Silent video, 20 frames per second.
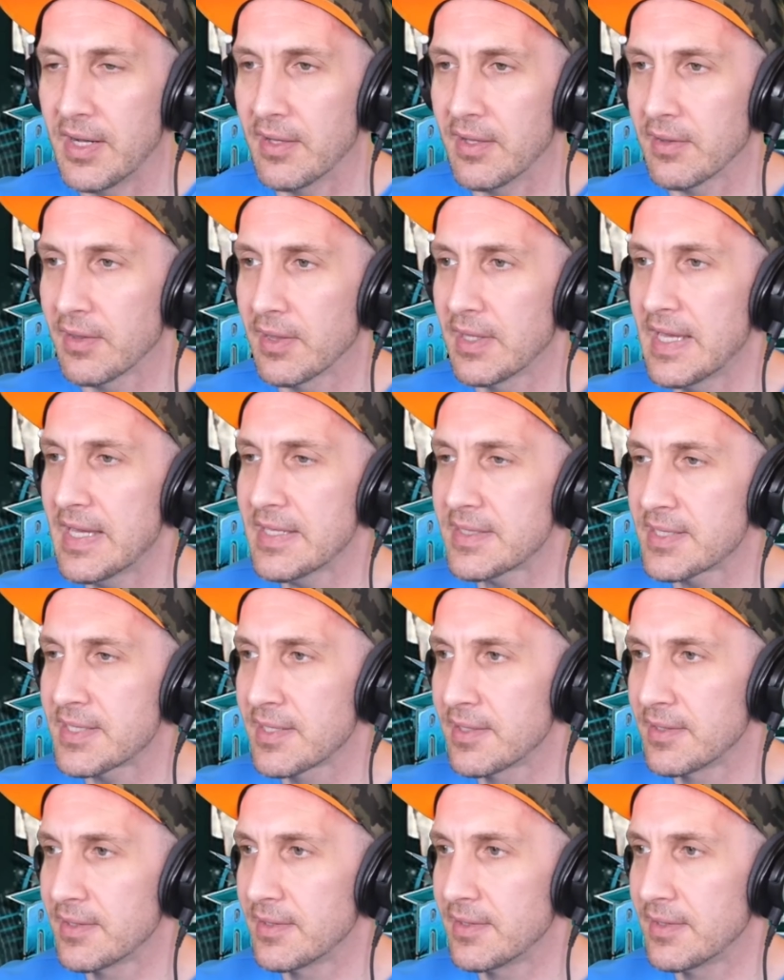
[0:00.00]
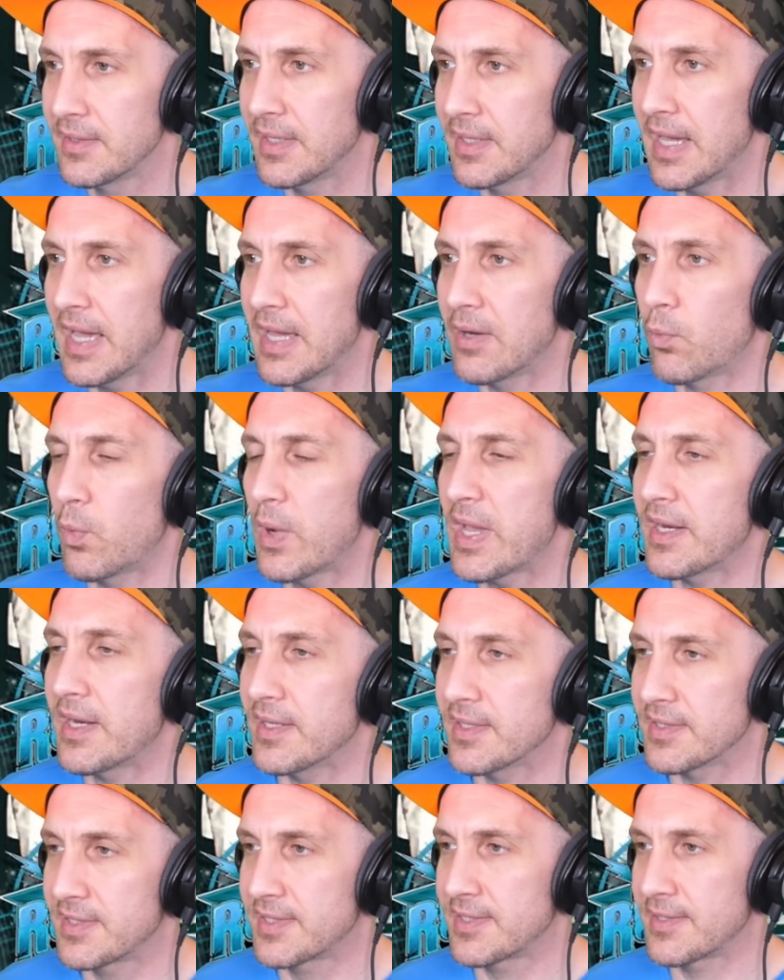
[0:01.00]
Lit and
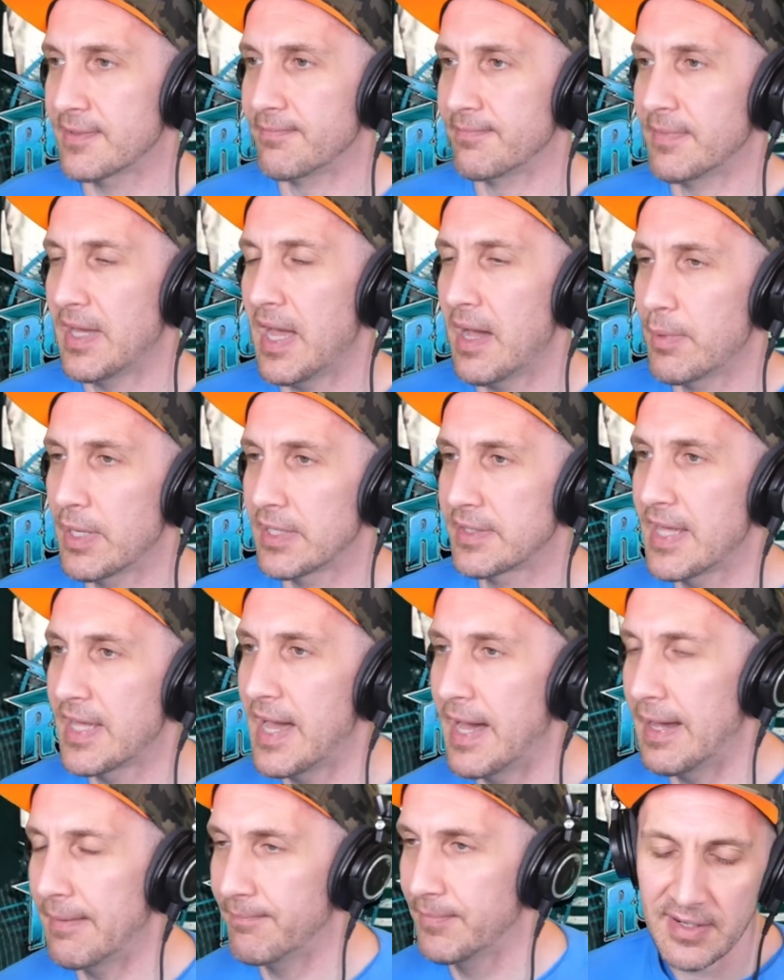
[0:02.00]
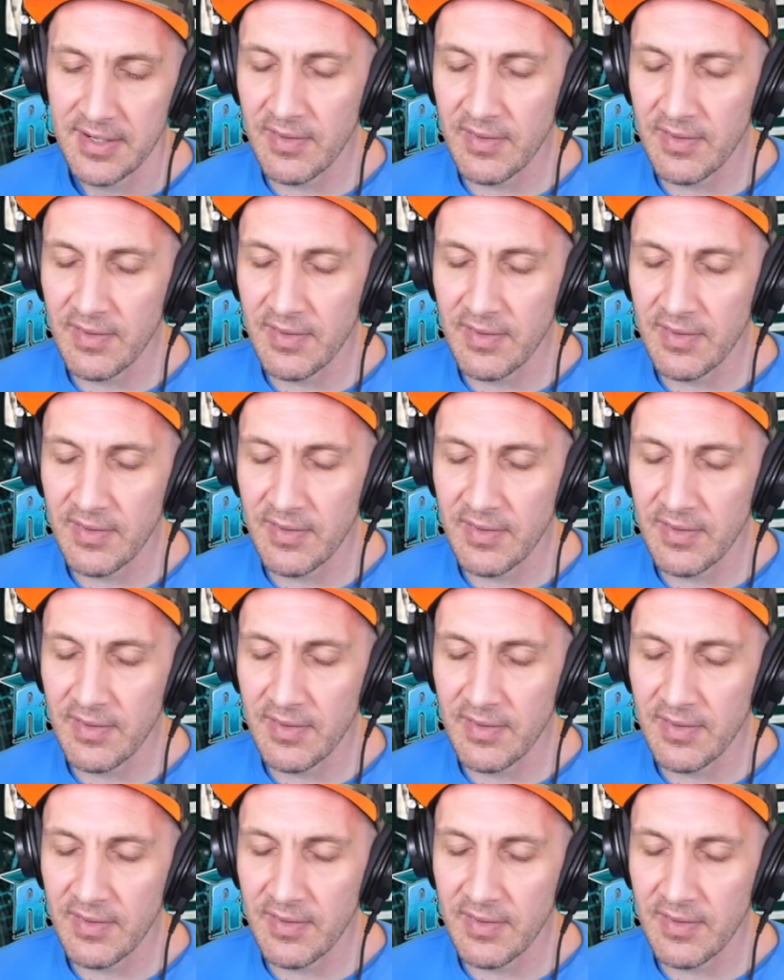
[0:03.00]
Wheatus. How about that?